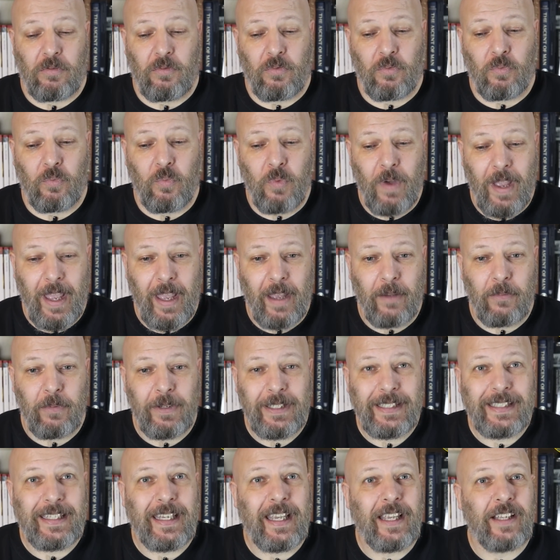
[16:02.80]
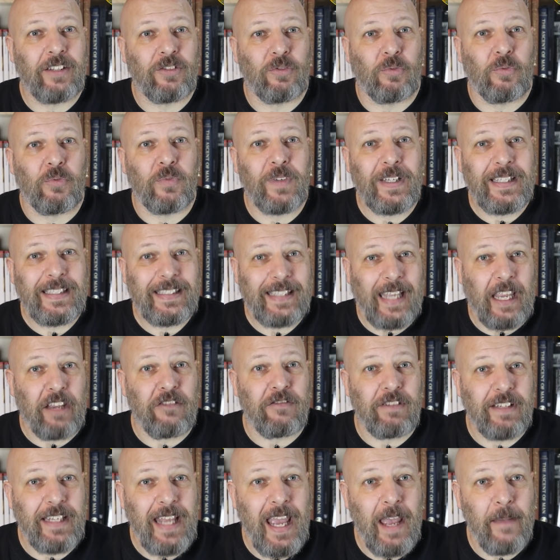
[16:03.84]
where we see a sort of a
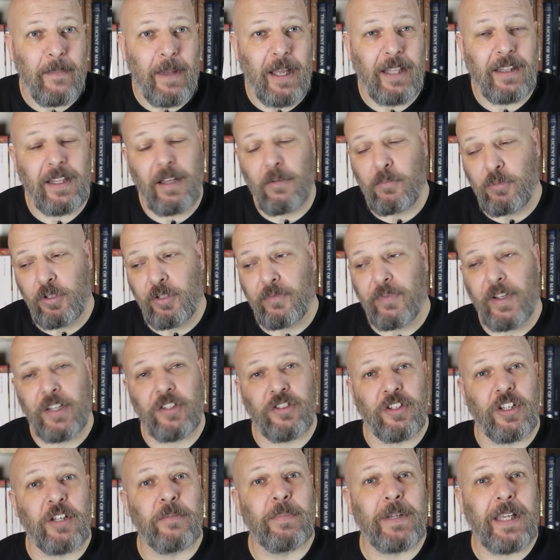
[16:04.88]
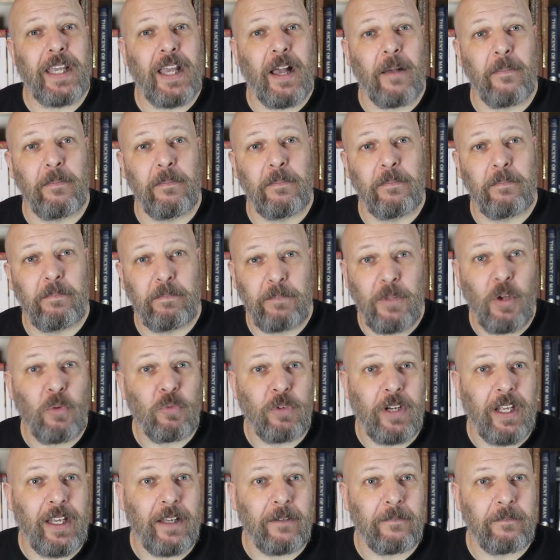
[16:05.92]
sacred hammer that would eventually become
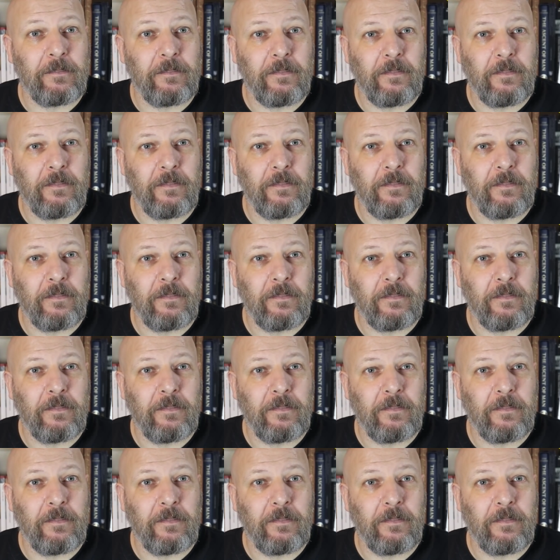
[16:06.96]
Mjolnir.